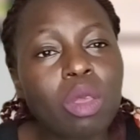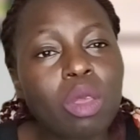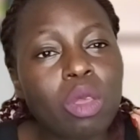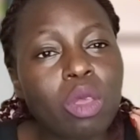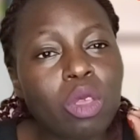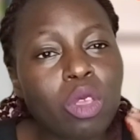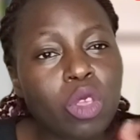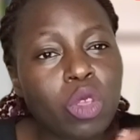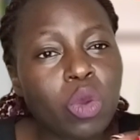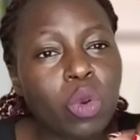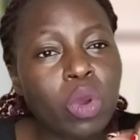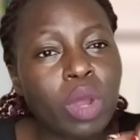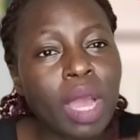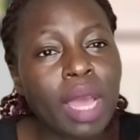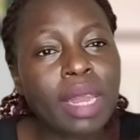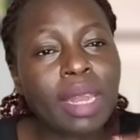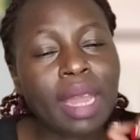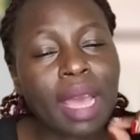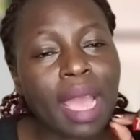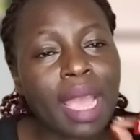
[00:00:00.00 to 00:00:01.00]
you
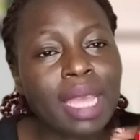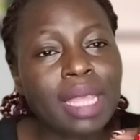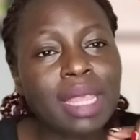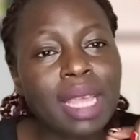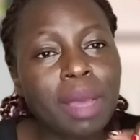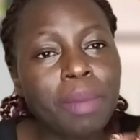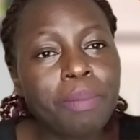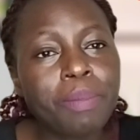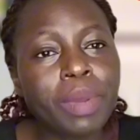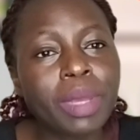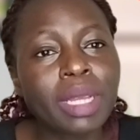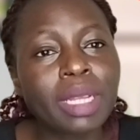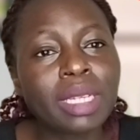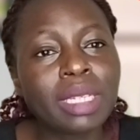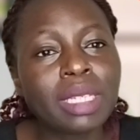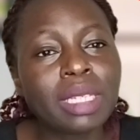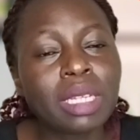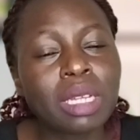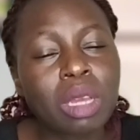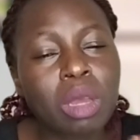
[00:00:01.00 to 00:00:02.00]
can either
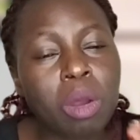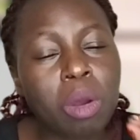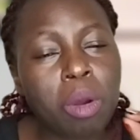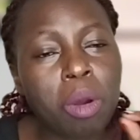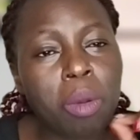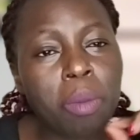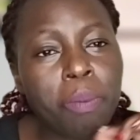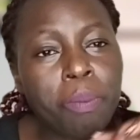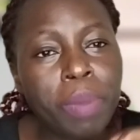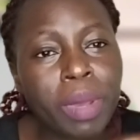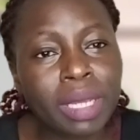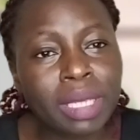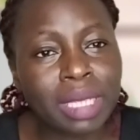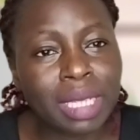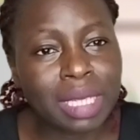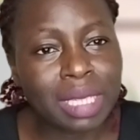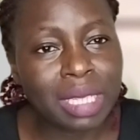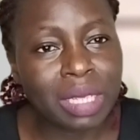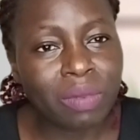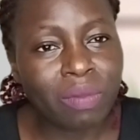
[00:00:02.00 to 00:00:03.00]
bid
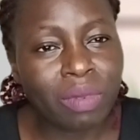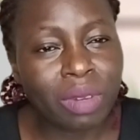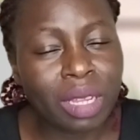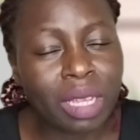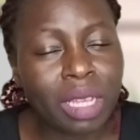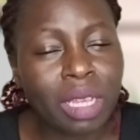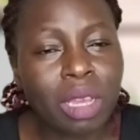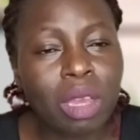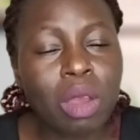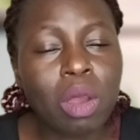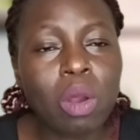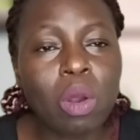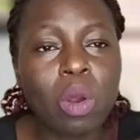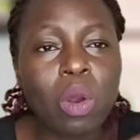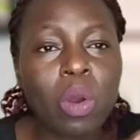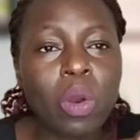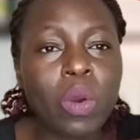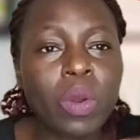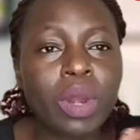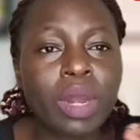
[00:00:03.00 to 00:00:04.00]
competitively
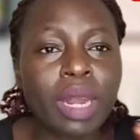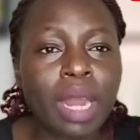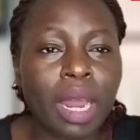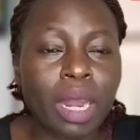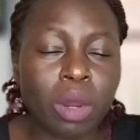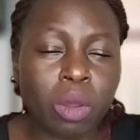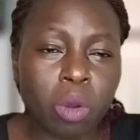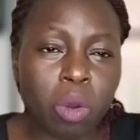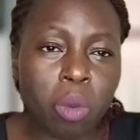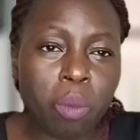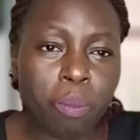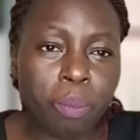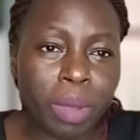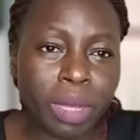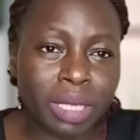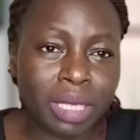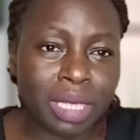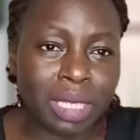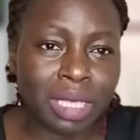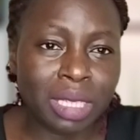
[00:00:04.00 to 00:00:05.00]
or
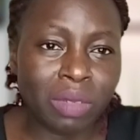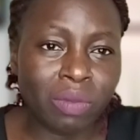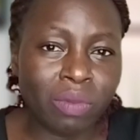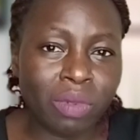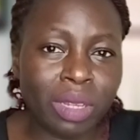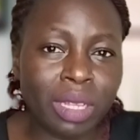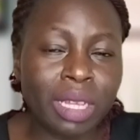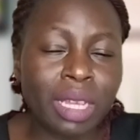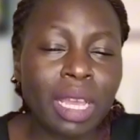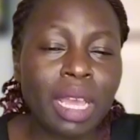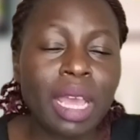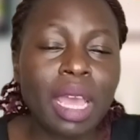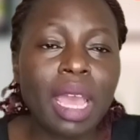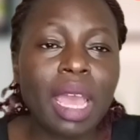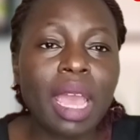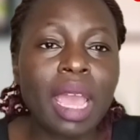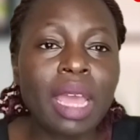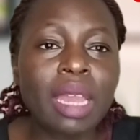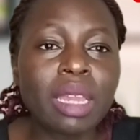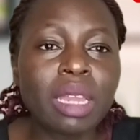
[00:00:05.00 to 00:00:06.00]
non-competitively.
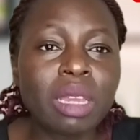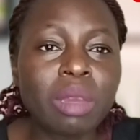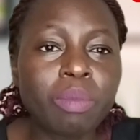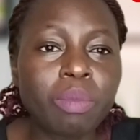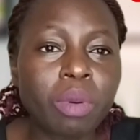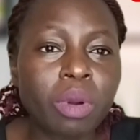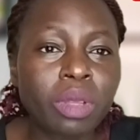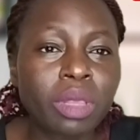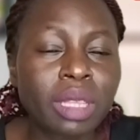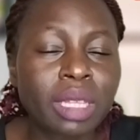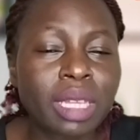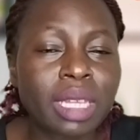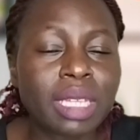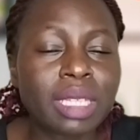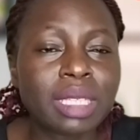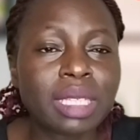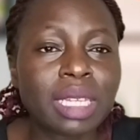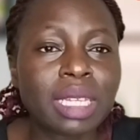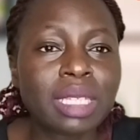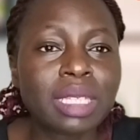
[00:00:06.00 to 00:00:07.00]
And in both
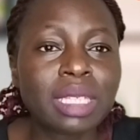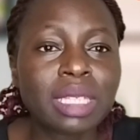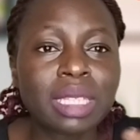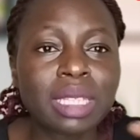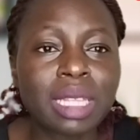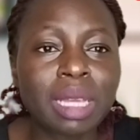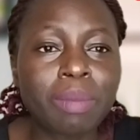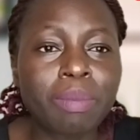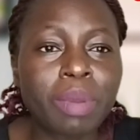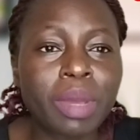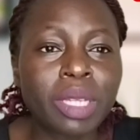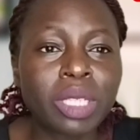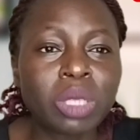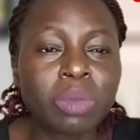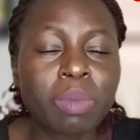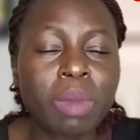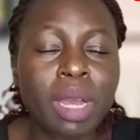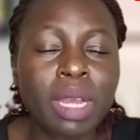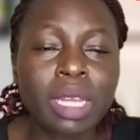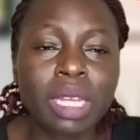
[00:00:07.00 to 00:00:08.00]
cases, the
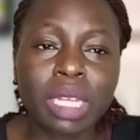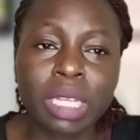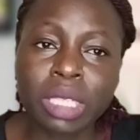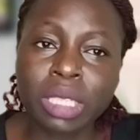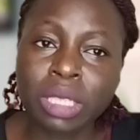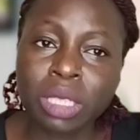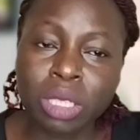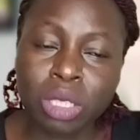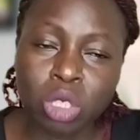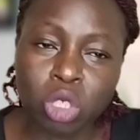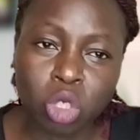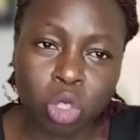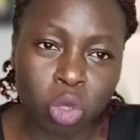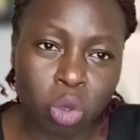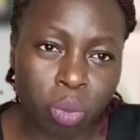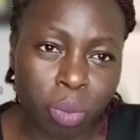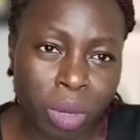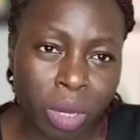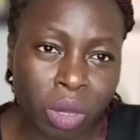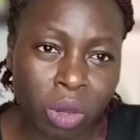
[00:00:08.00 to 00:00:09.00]
benchmark is 2
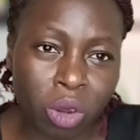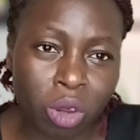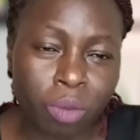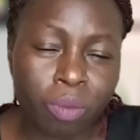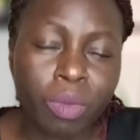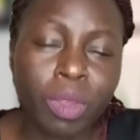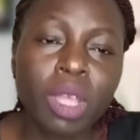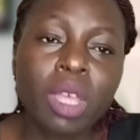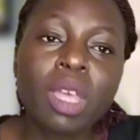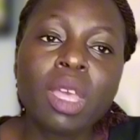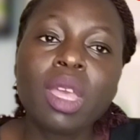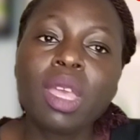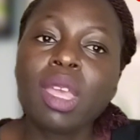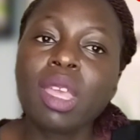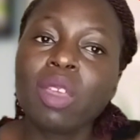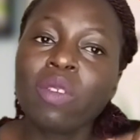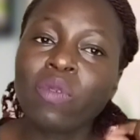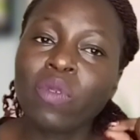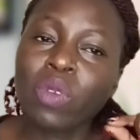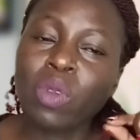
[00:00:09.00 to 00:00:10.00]
million.
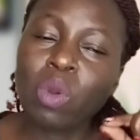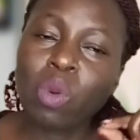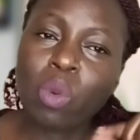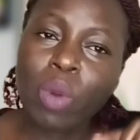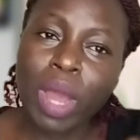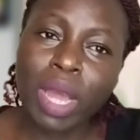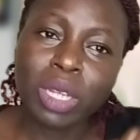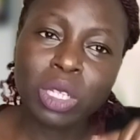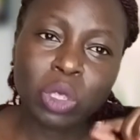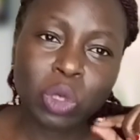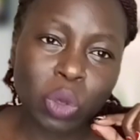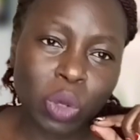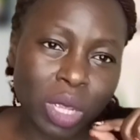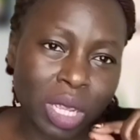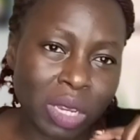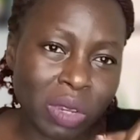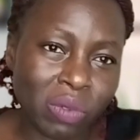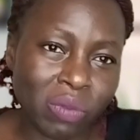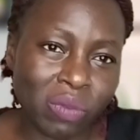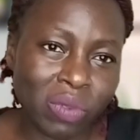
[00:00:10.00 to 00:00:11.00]
If you want to
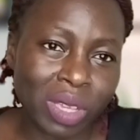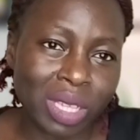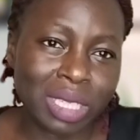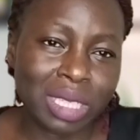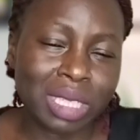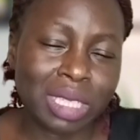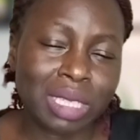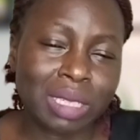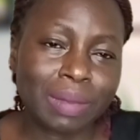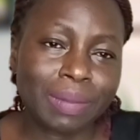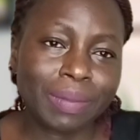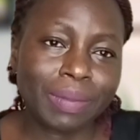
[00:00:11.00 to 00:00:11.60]
invest